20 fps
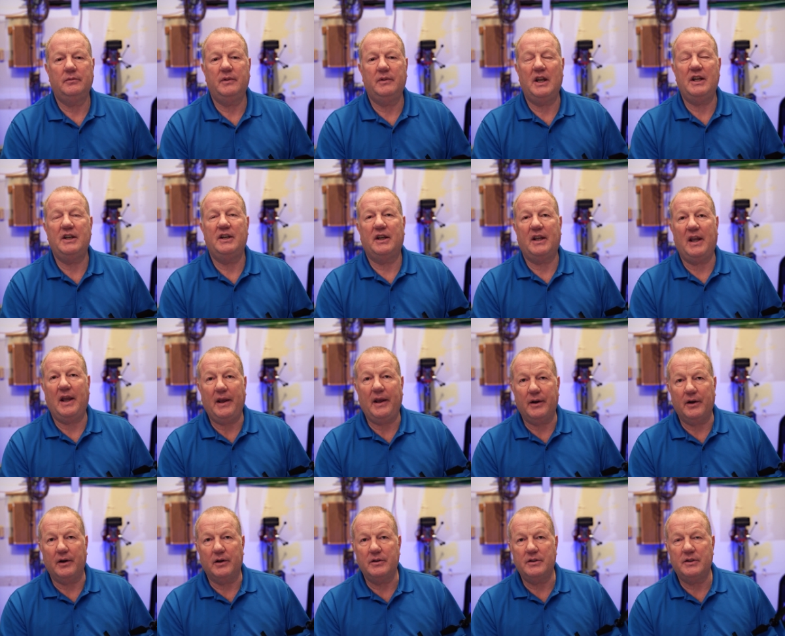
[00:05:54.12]

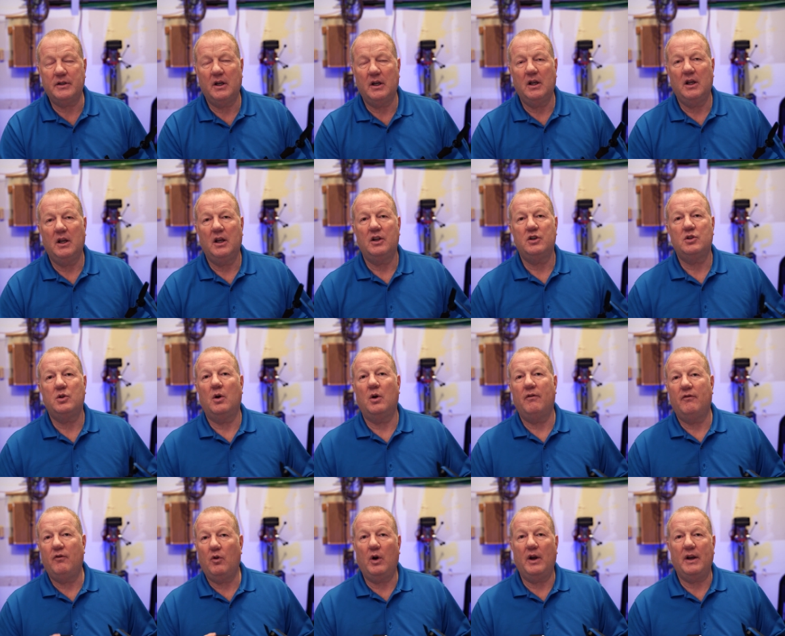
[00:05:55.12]
indicators to
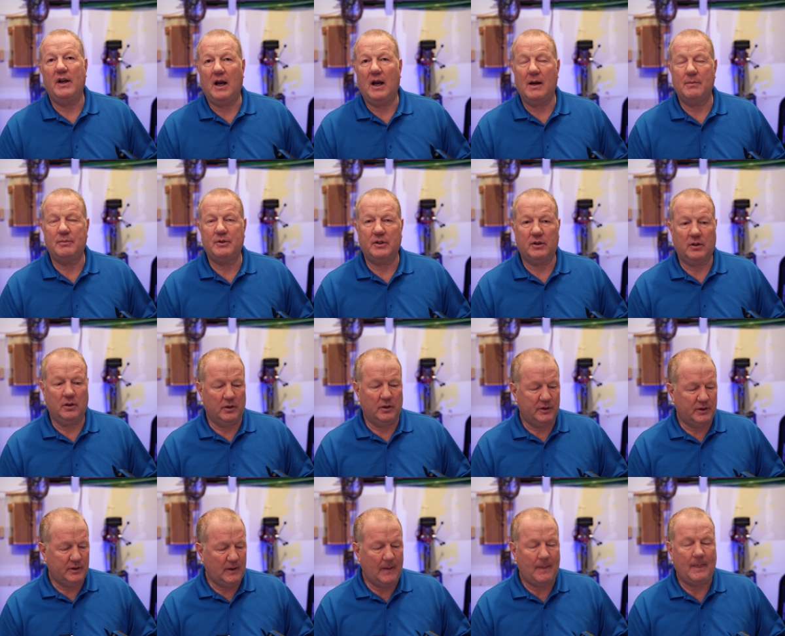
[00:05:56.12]
avoid
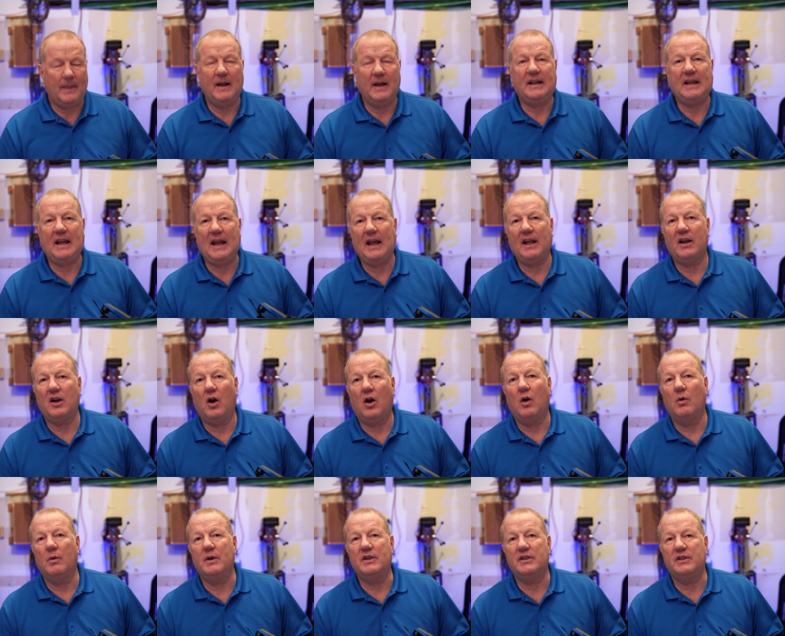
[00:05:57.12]
obstacles. They can't
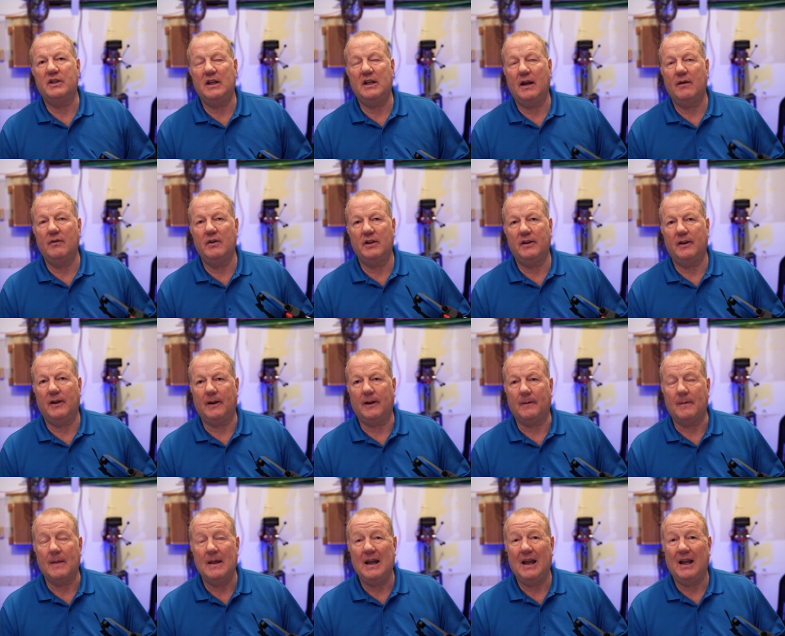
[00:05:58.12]
always see everything,
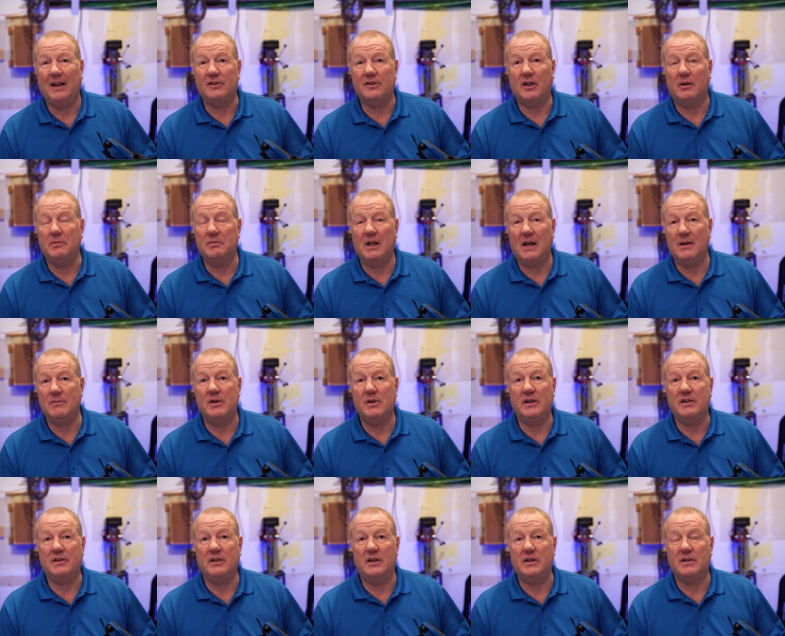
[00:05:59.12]
and sometimes they
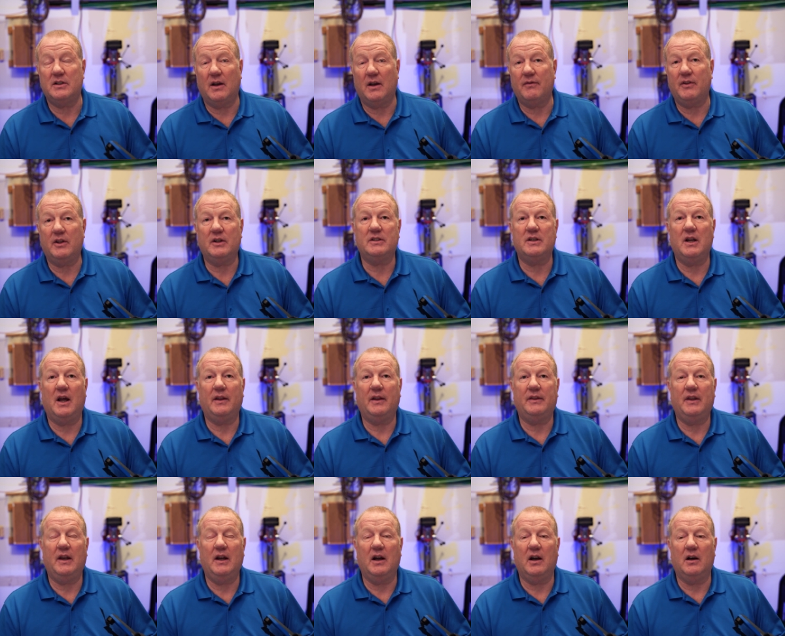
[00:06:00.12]
see stuff that's not
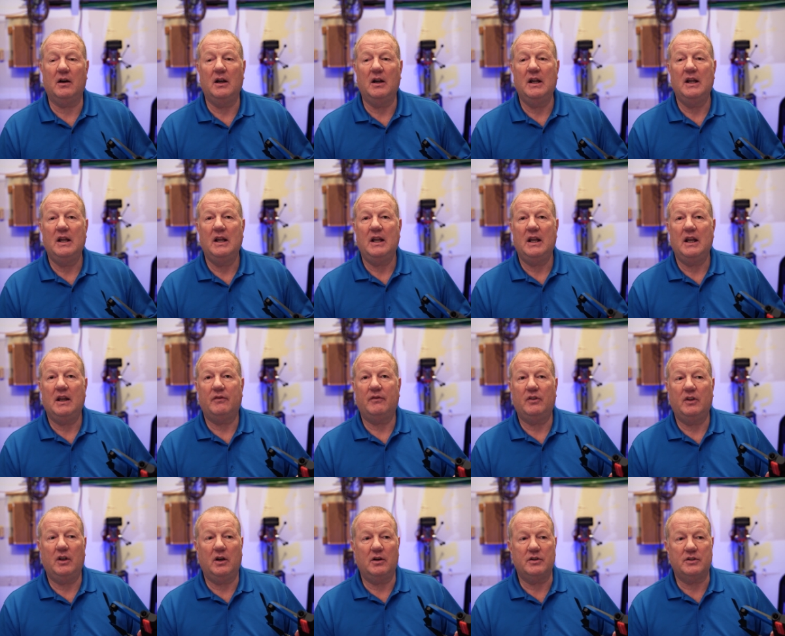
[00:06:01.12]
there. If
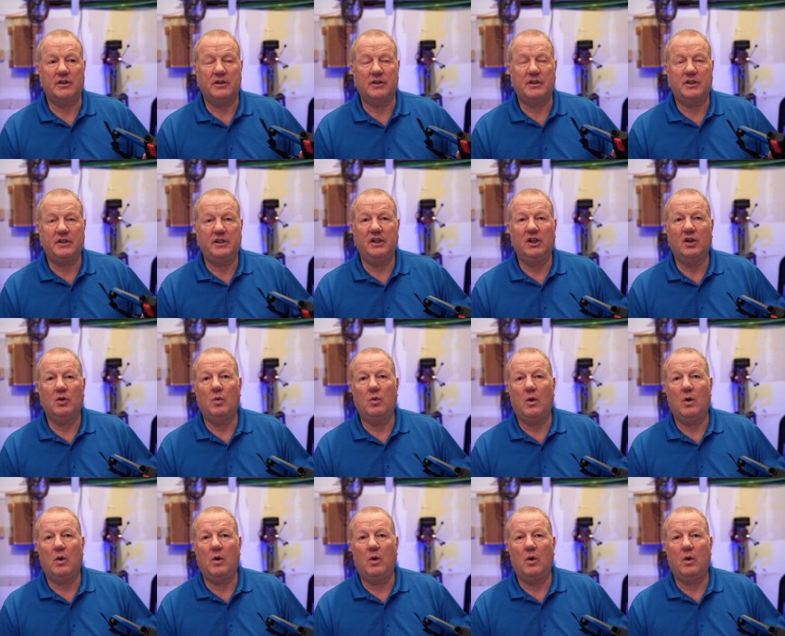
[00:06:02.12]
there's still